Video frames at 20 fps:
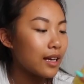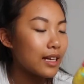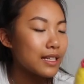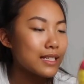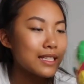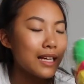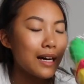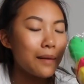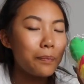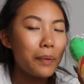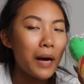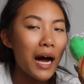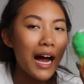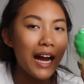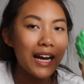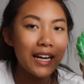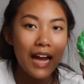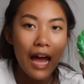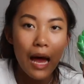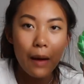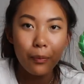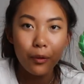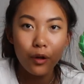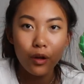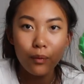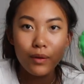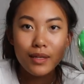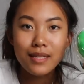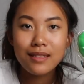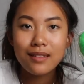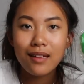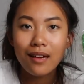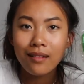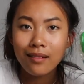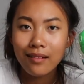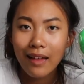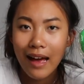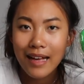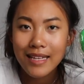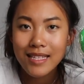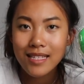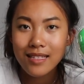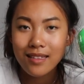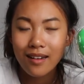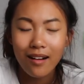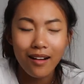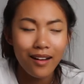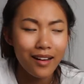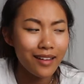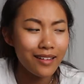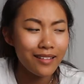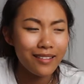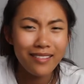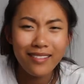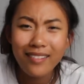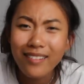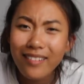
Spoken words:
It's a pineapple with sunglasses on.